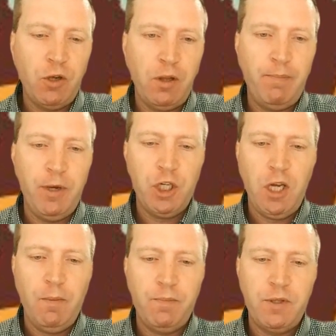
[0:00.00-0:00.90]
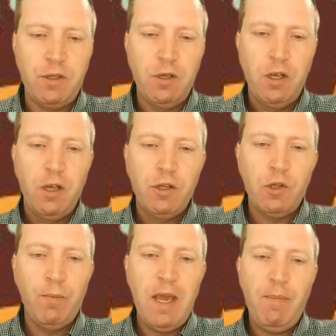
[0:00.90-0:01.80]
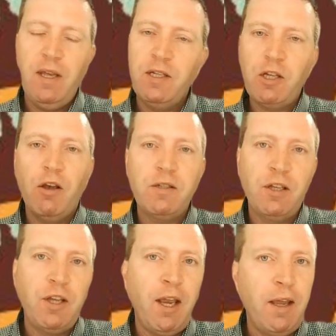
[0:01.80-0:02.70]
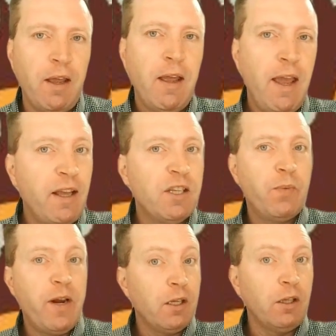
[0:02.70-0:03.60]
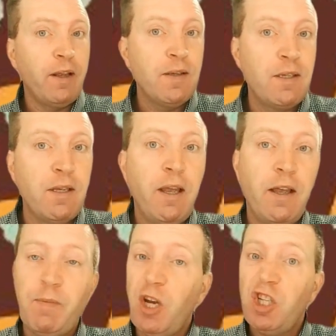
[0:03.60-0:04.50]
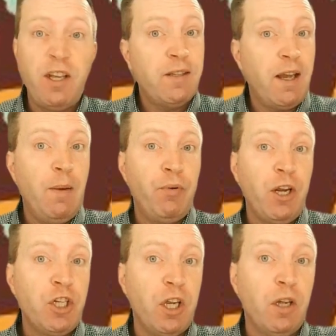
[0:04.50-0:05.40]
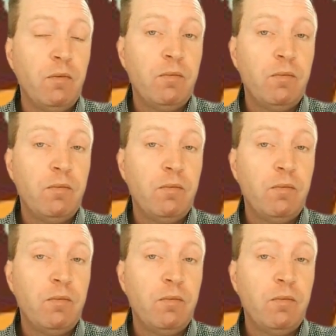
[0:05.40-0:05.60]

coloured bishops, so maybe he starts to think he can swindle this, especially in time pressure.